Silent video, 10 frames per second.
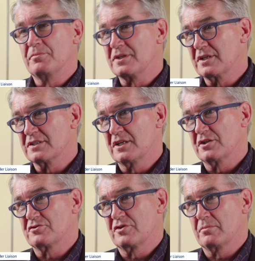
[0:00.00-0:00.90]
come into this
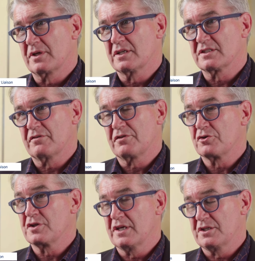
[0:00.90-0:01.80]
industry because I have
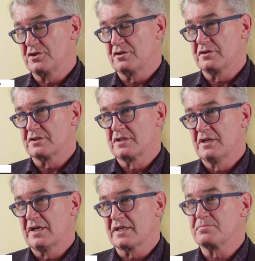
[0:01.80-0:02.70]
38 years
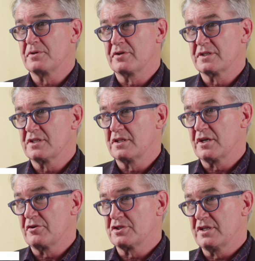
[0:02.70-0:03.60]
experience in the
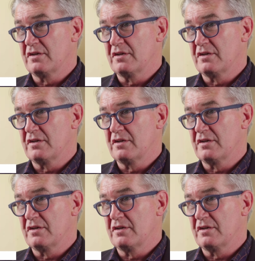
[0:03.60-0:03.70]
Irish